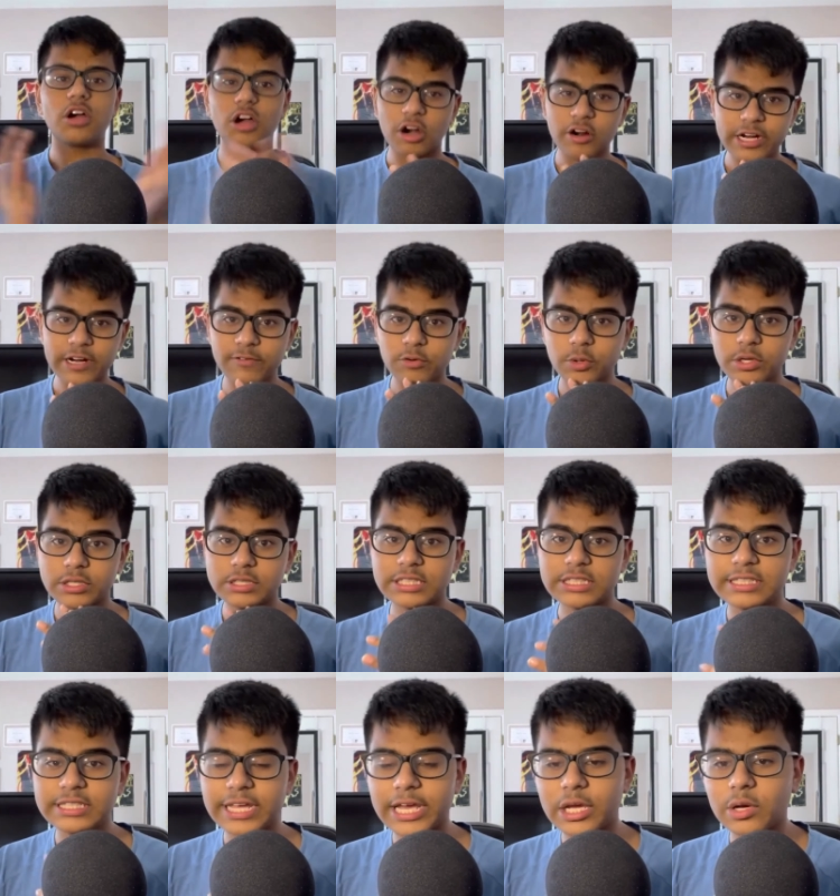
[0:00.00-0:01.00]
Alright everyone,
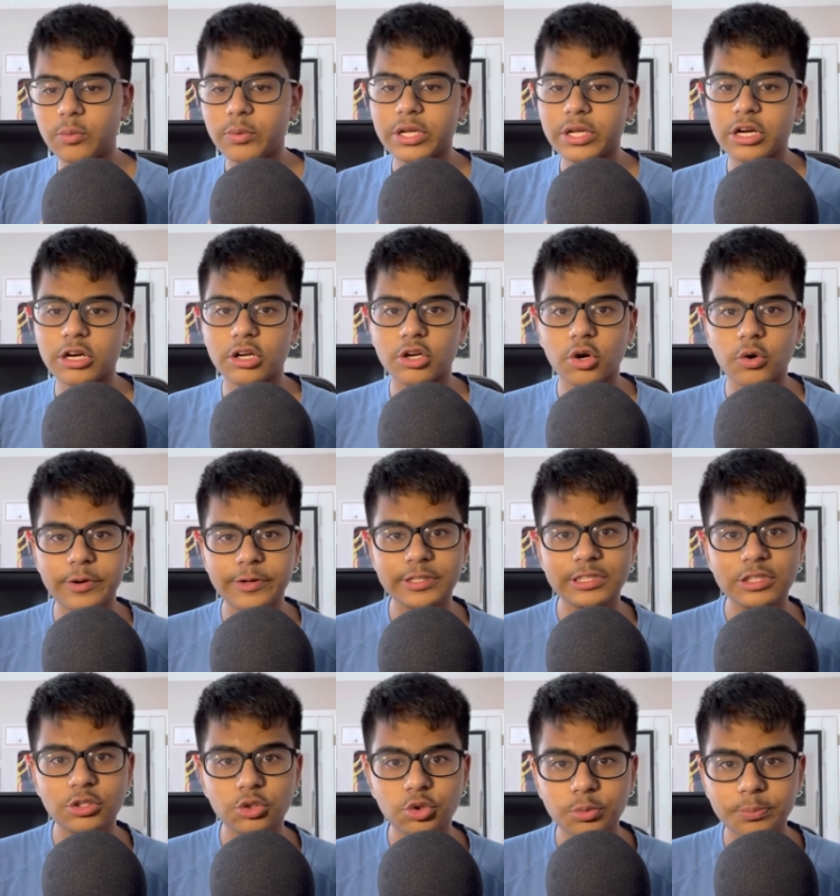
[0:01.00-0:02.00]
today we are
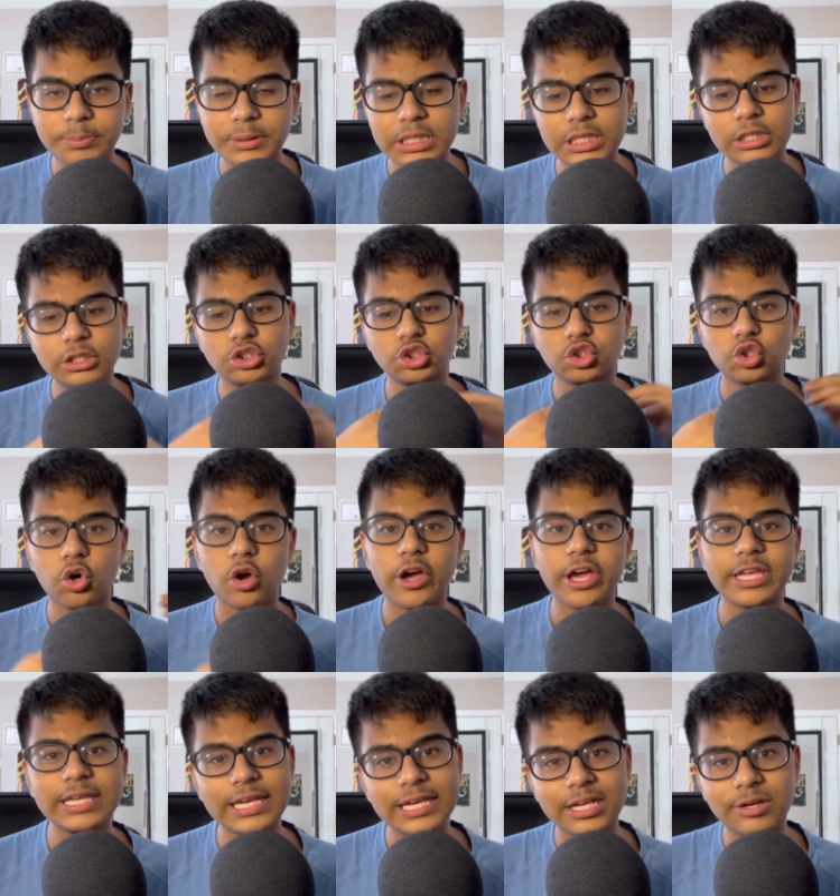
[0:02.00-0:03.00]
going to be
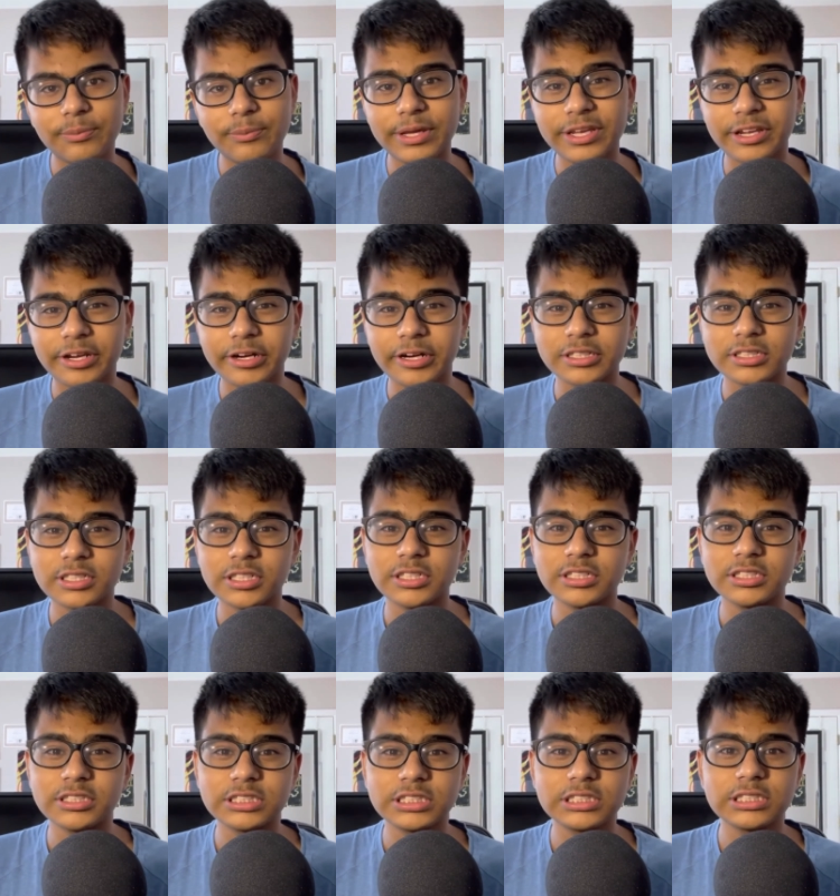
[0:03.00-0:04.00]
drawing anime
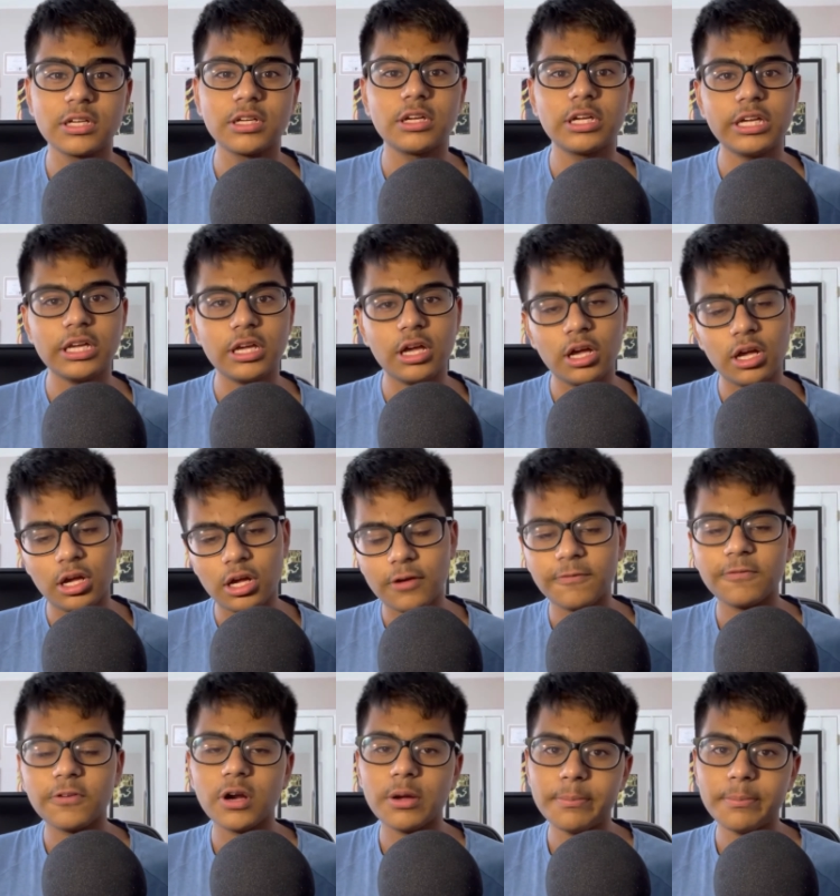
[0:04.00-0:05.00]
characters uh,
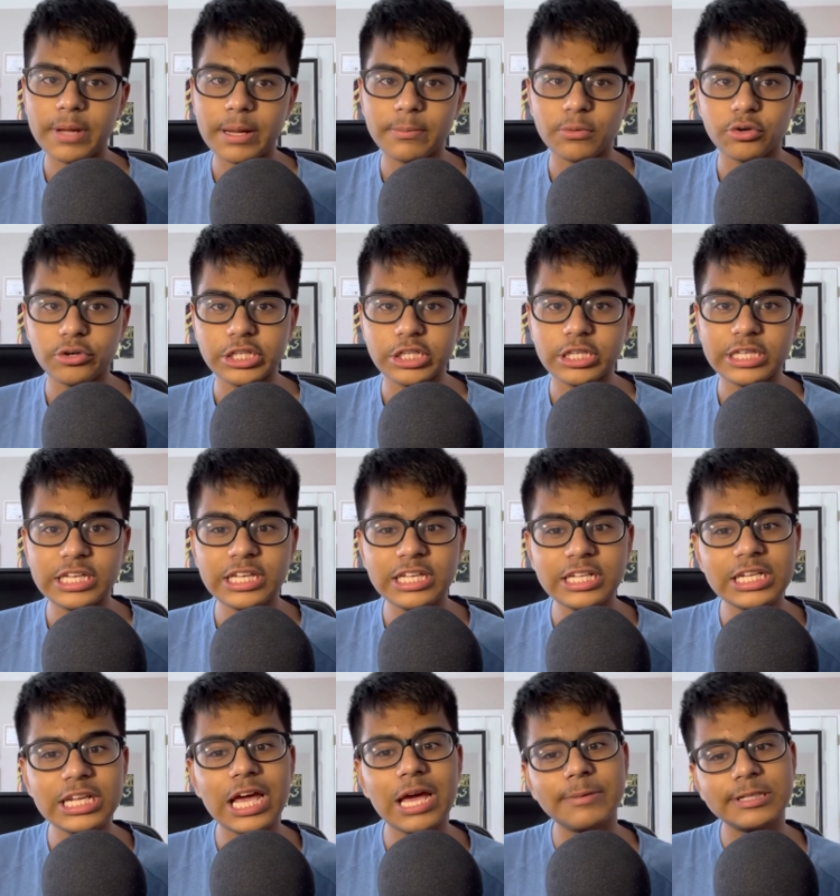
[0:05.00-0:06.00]
from memory
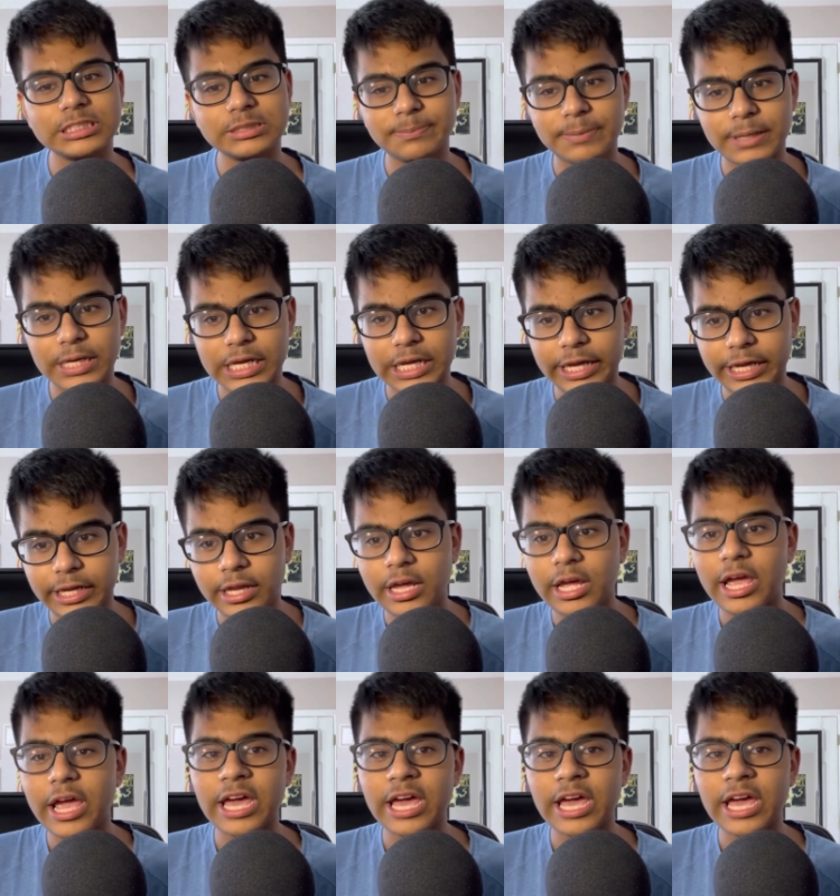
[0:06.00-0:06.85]
in MS Paint.